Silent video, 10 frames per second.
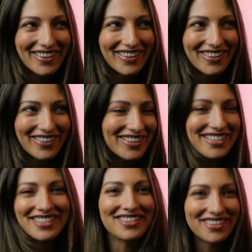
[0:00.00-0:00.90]
we just
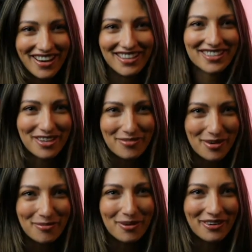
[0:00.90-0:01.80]
know that it's going to be a
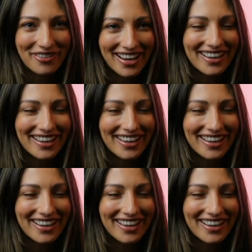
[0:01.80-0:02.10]
boy, right?